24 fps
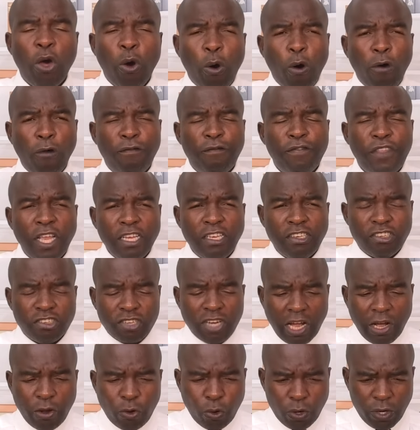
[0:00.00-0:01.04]
of the
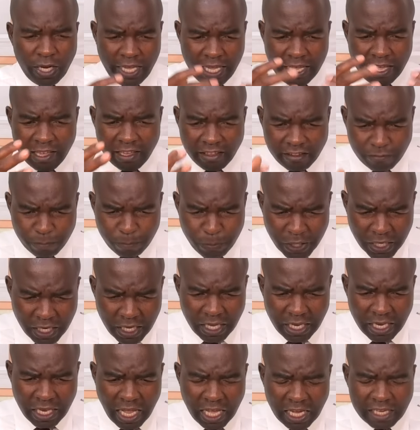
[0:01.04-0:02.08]
dragon has been
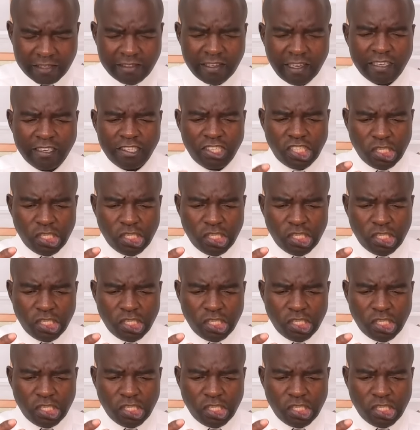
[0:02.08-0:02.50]
enacted.